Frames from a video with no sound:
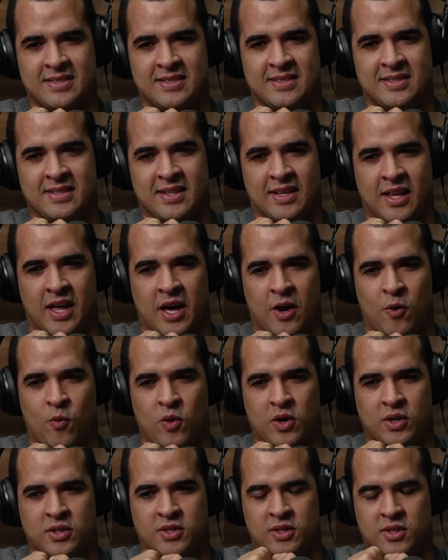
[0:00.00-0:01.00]
of
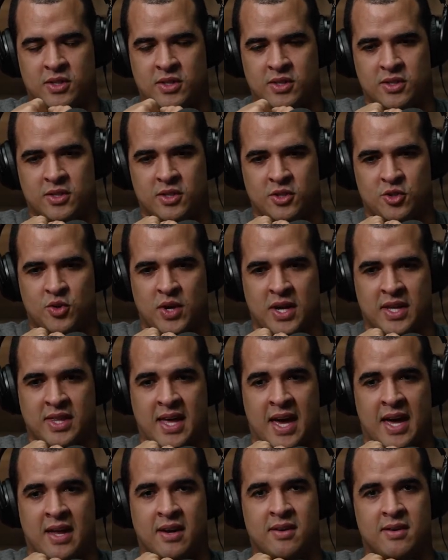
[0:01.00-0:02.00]
work to trek
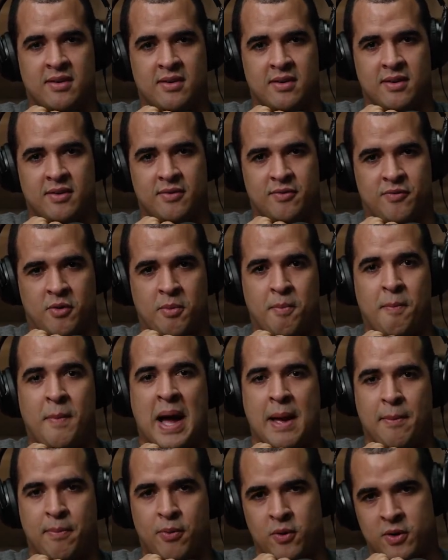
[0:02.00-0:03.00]
that from
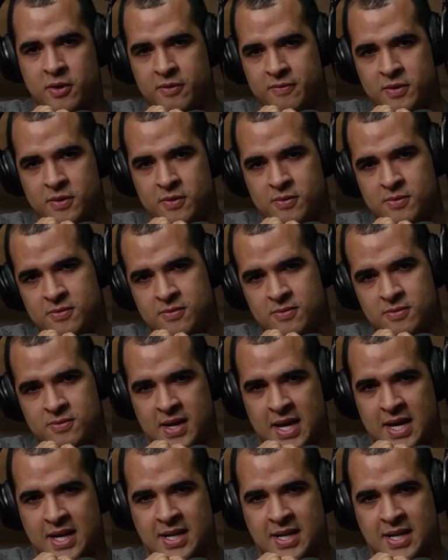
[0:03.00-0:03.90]
my point of view, right?